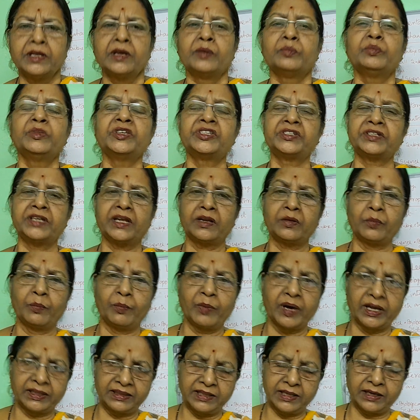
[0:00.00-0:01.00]
Mr.
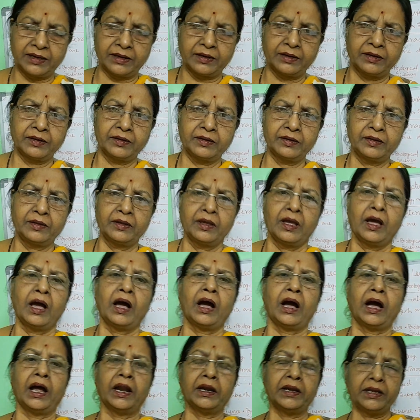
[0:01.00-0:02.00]
Madan
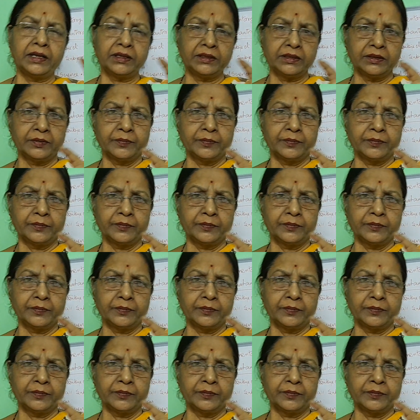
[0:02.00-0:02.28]
and